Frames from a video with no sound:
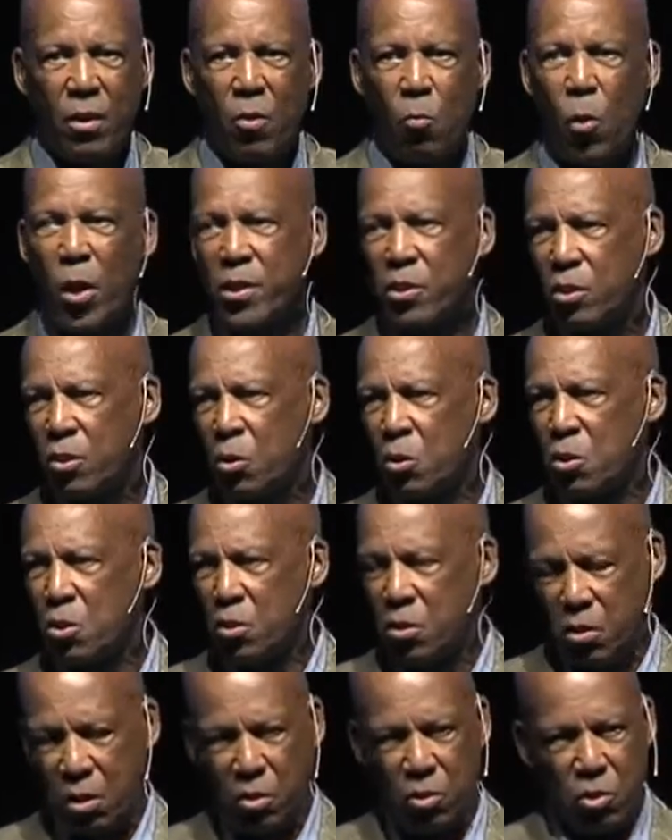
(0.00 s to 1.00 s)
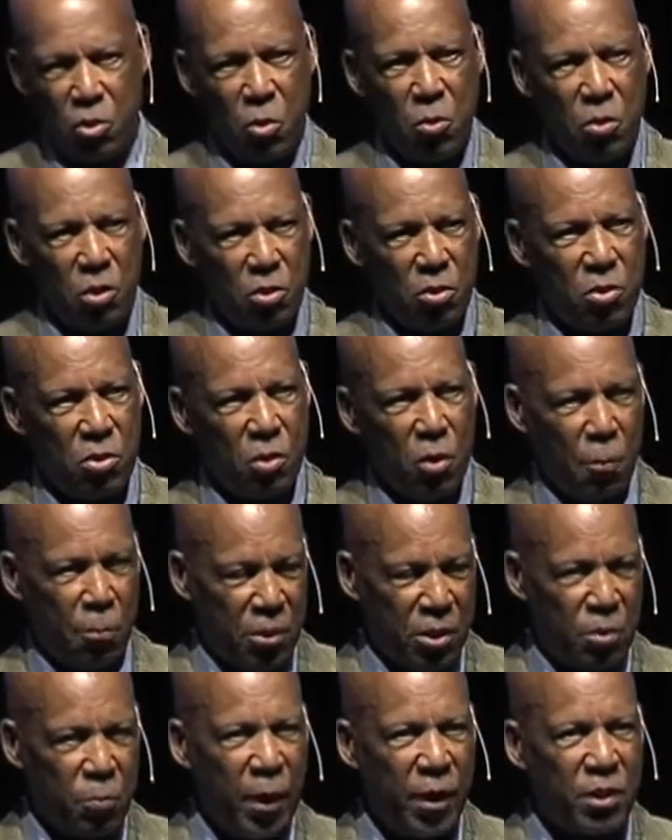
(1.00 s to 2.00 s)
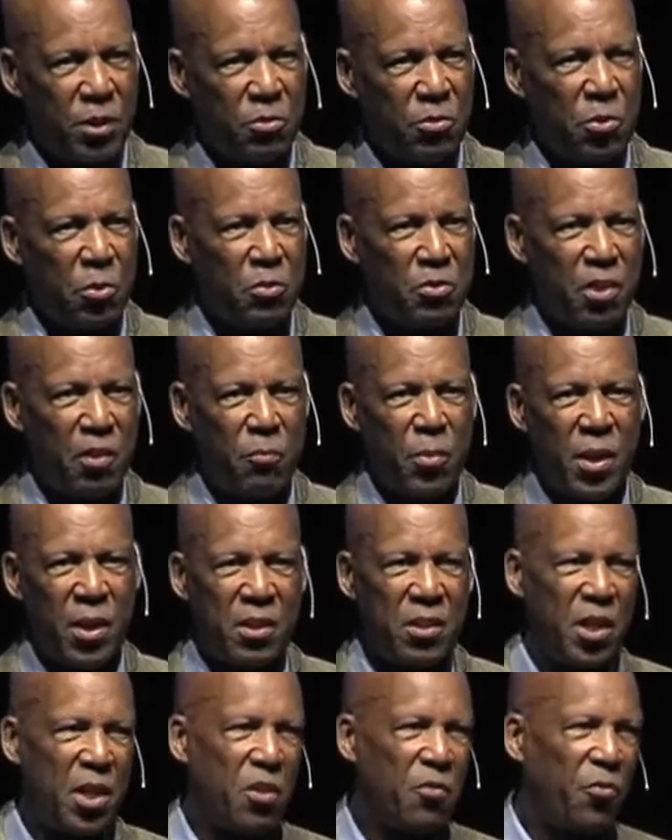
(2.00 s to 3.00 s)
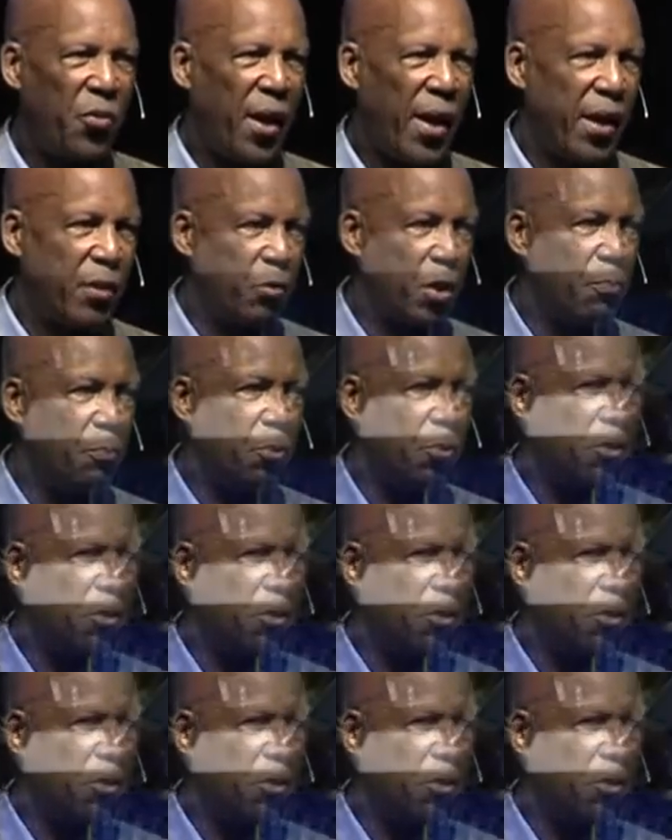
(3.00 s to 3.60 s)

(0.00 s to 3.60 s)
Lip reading: Once those students or prospective students have been identified, we pull